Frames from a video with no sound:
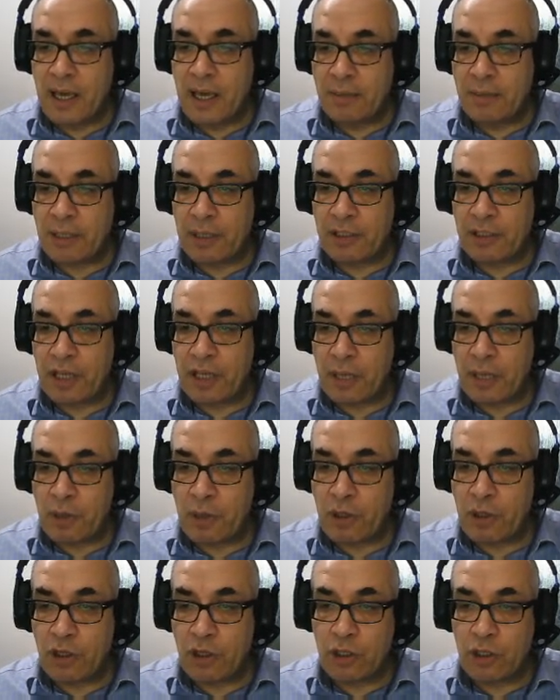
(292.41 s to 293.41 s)
but here we
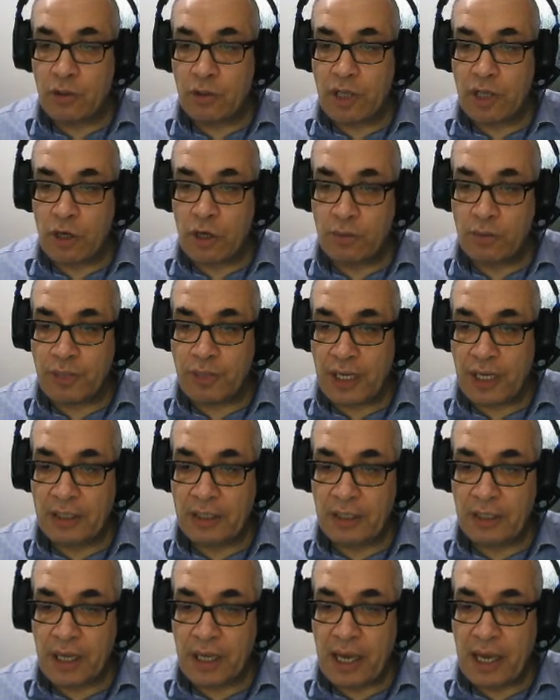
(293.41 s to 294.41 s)
don't use an object,
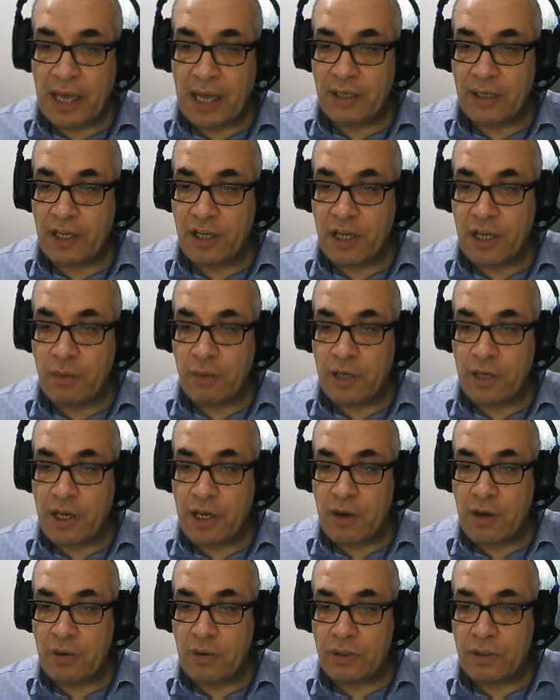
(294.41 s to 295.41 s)
and here we
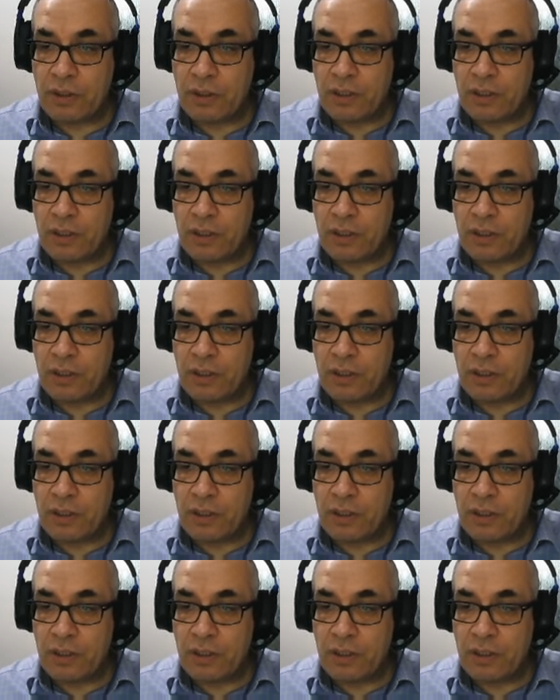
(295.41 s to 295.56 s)
use